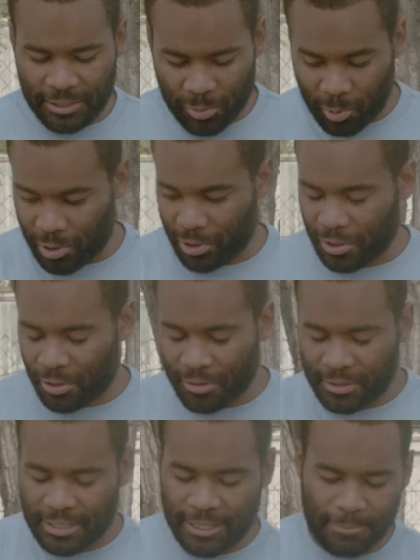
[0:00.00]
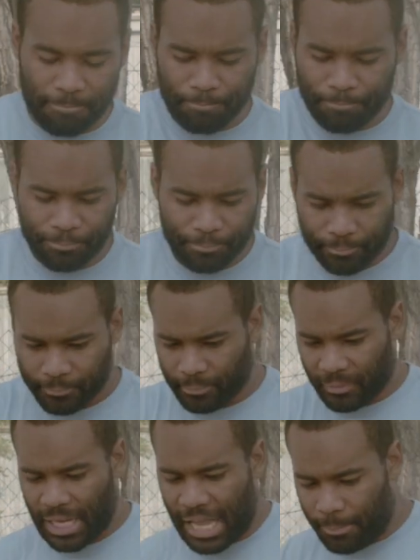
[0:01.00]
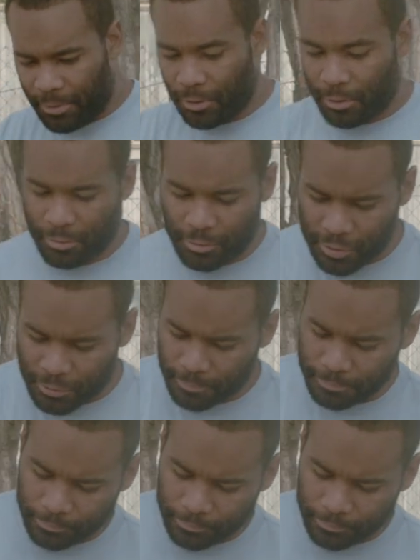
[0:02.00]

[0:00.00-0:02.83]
his word all the time. Happy are those.